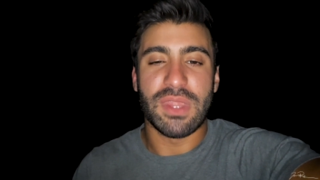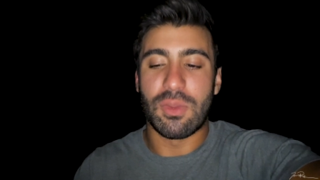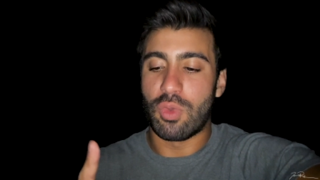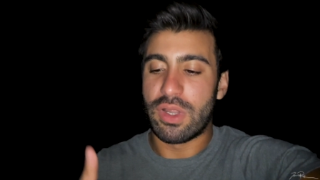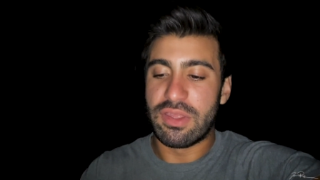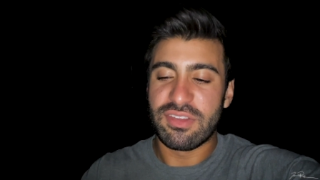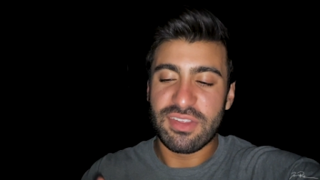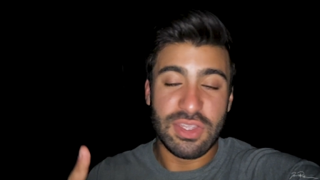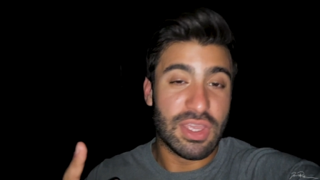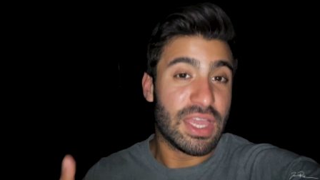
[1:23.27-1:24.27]
And one
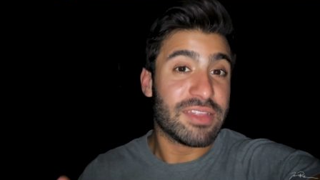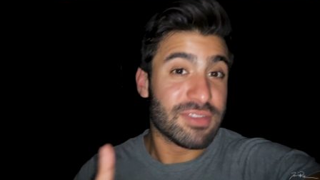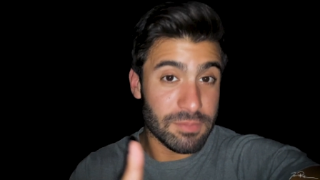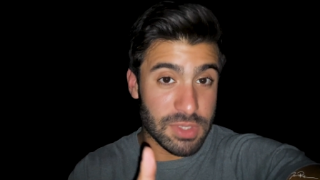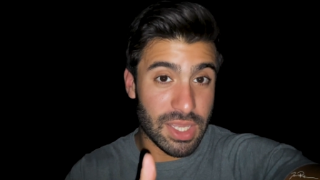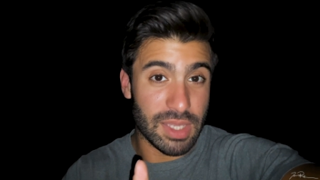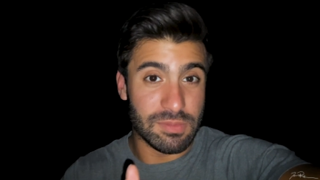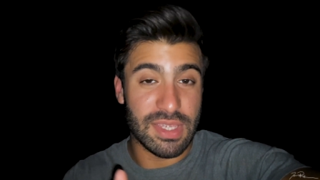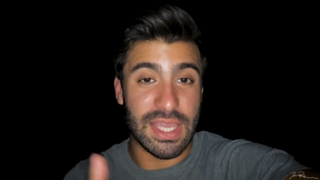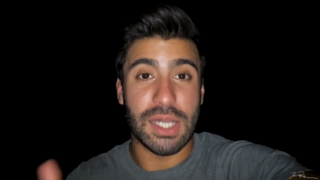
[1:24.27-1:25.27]
is
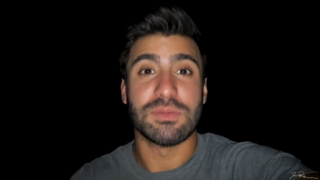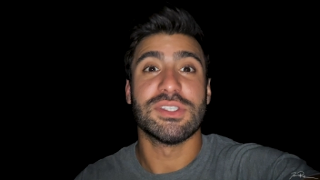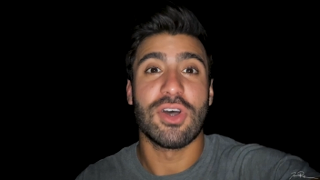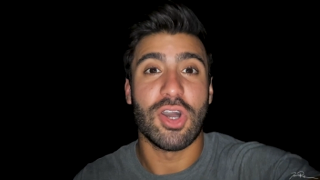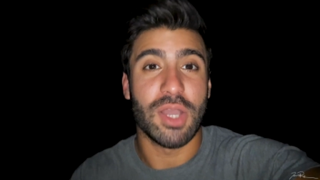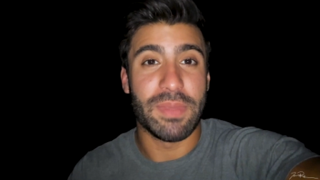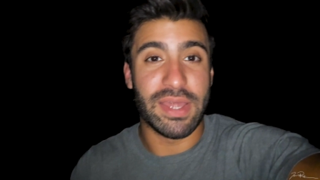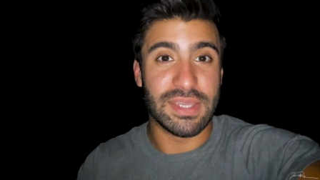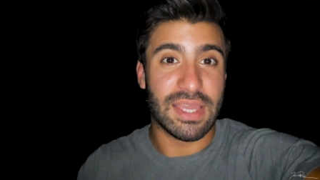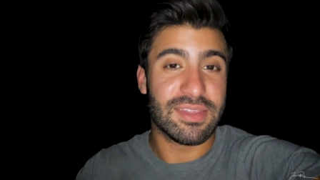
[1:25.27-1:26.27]
sometimes it helps to talk about it.